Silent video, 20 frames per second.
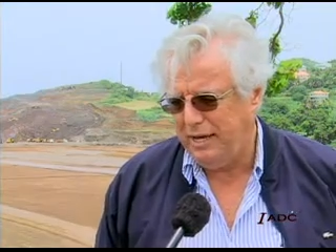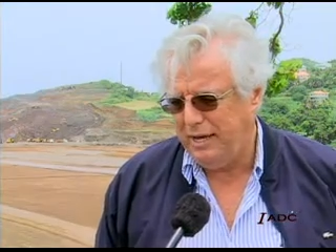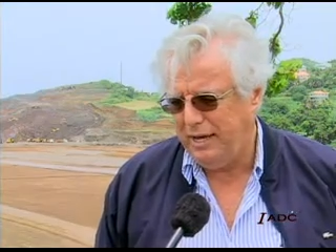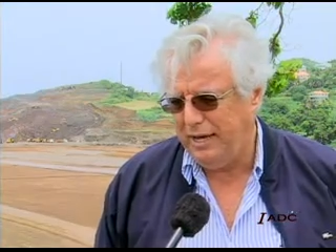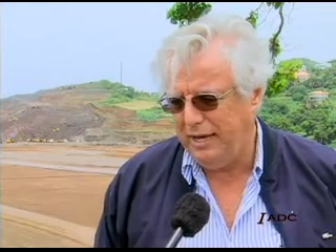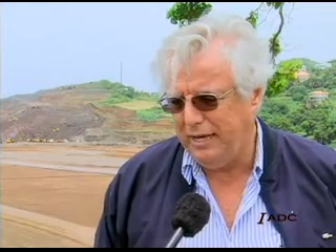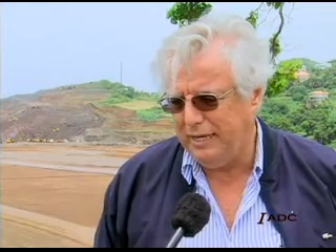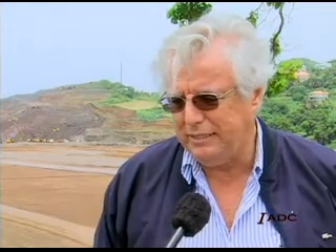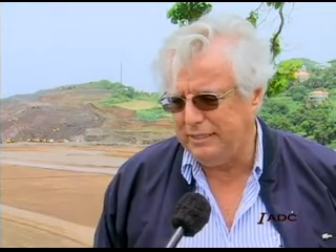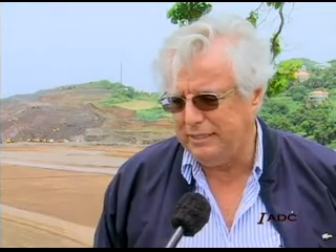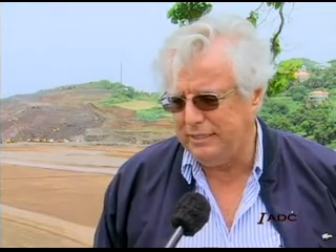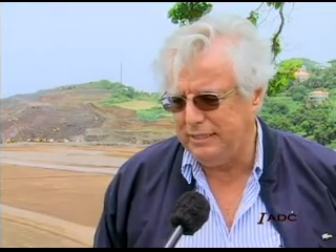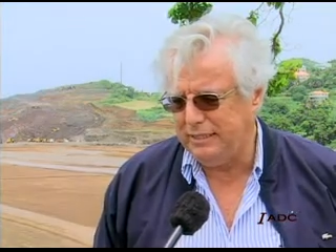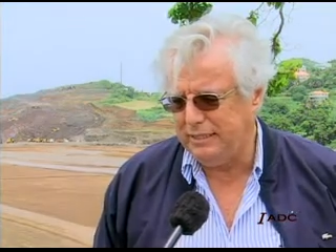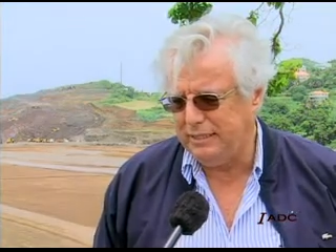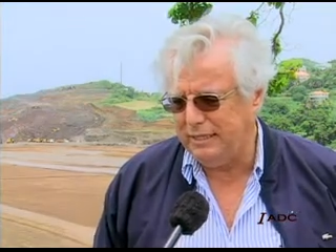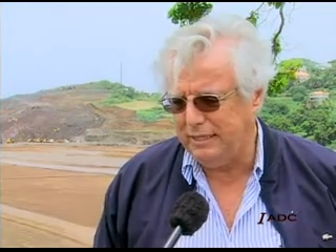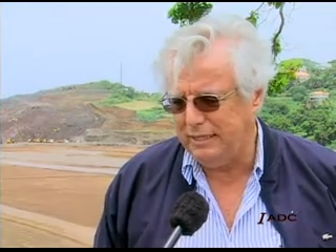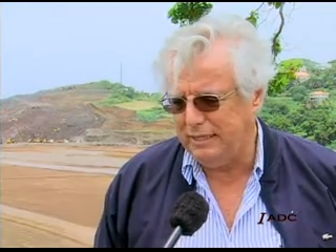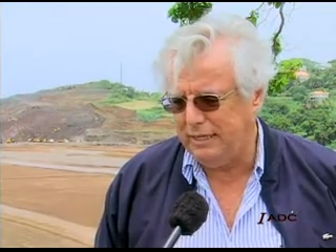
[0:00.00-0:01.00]
and
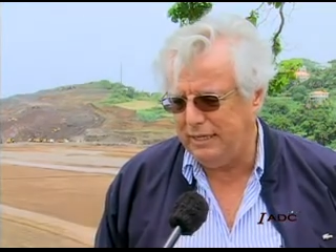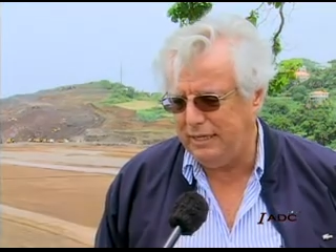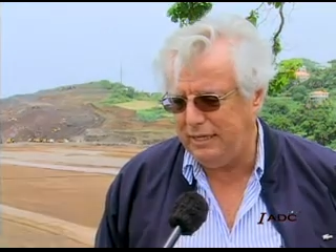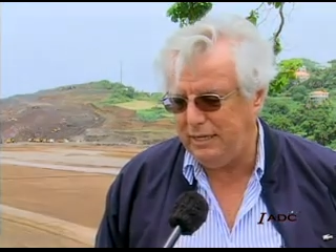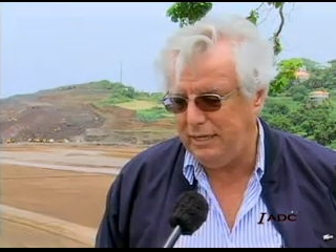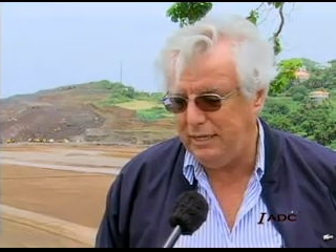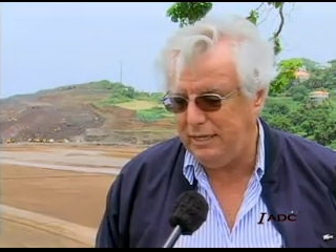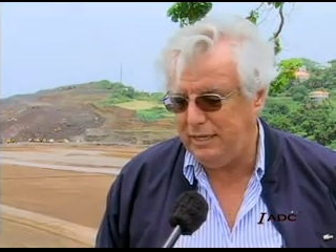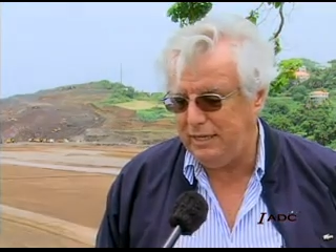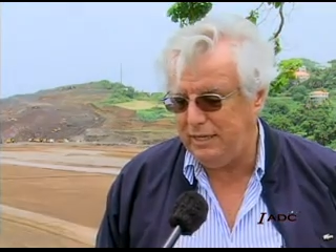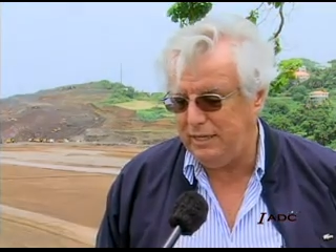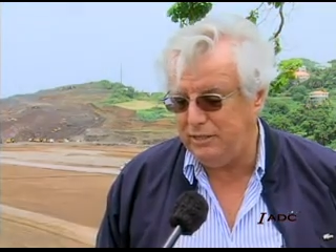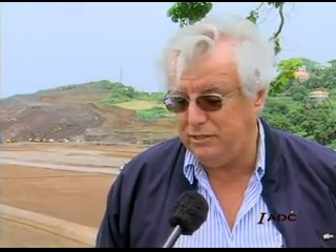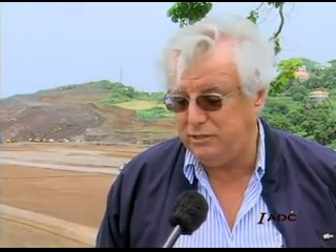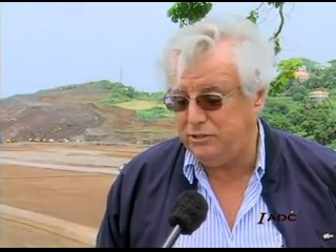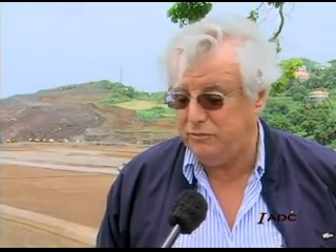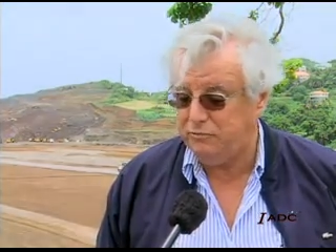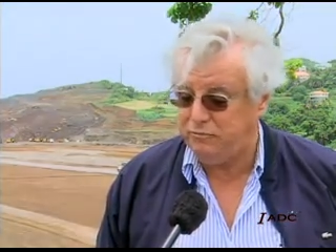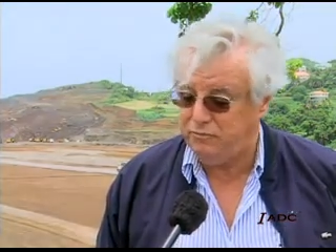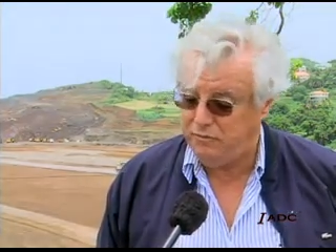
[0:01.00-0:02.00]
he
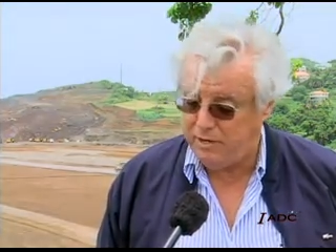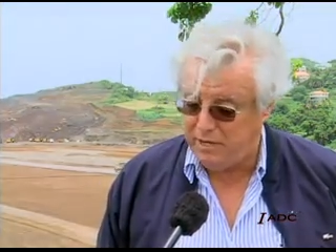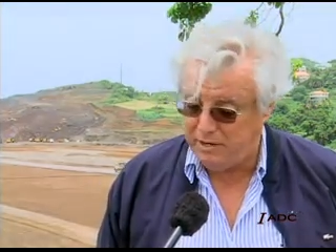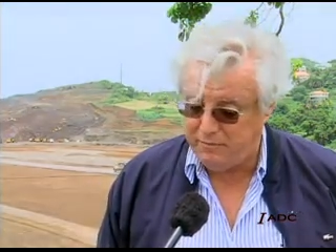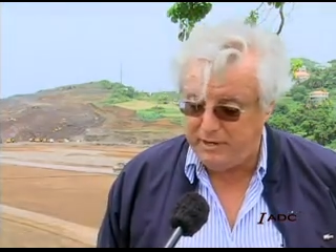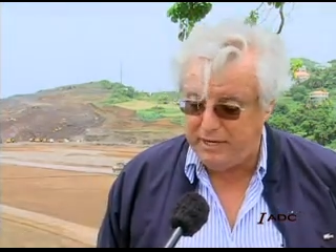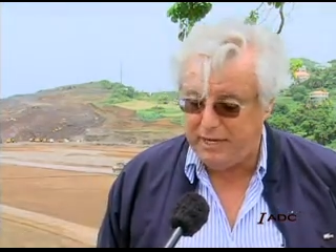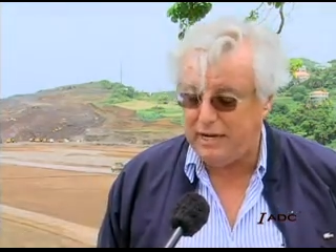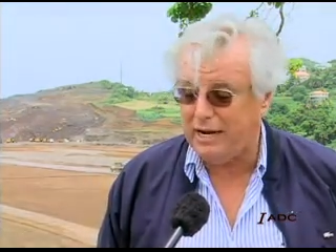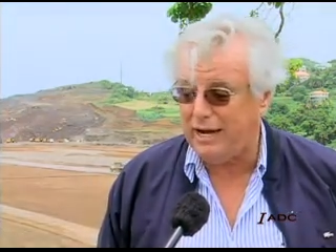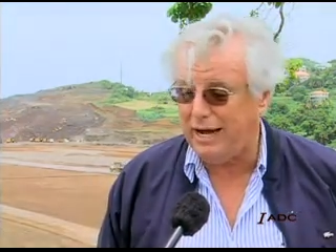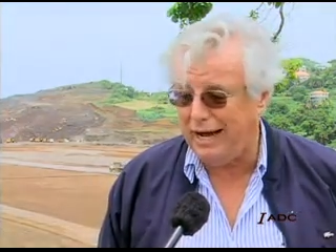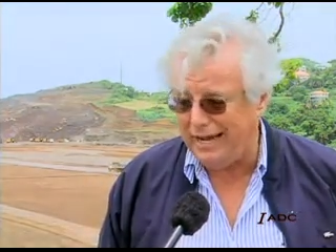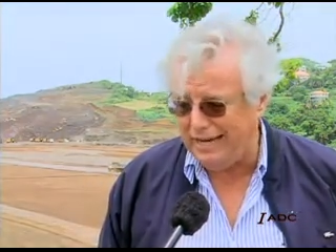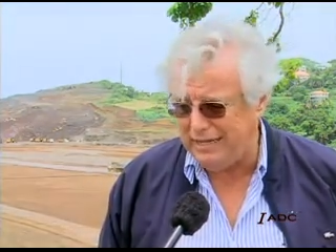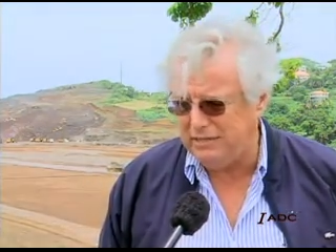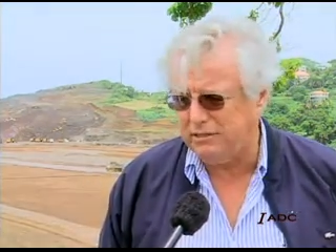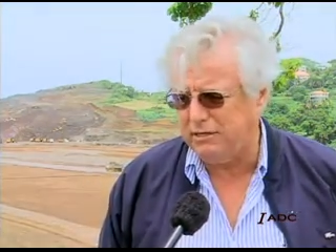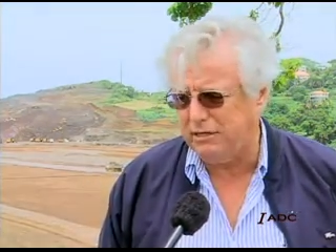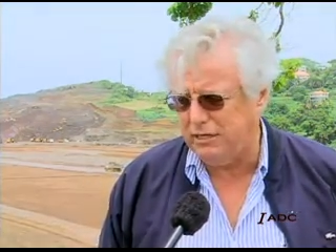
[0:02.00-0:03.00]
very
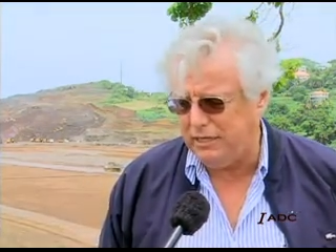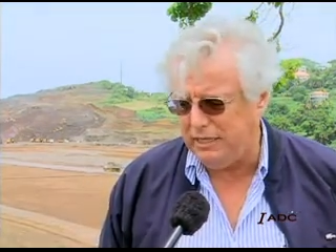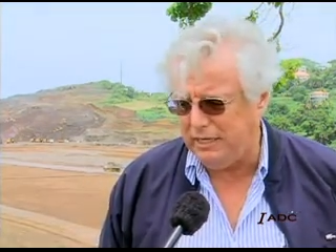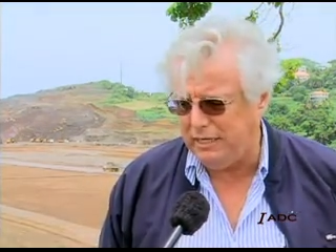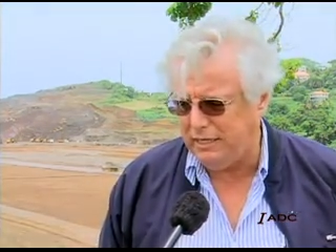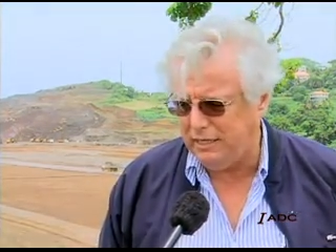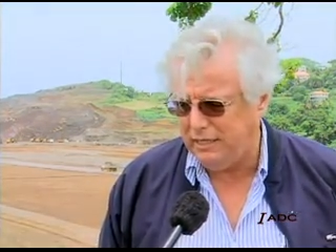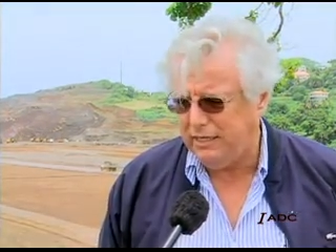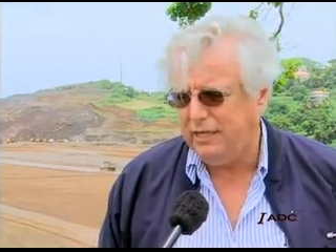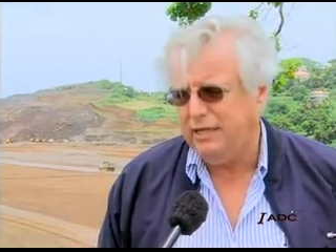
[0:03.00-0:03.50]
kindly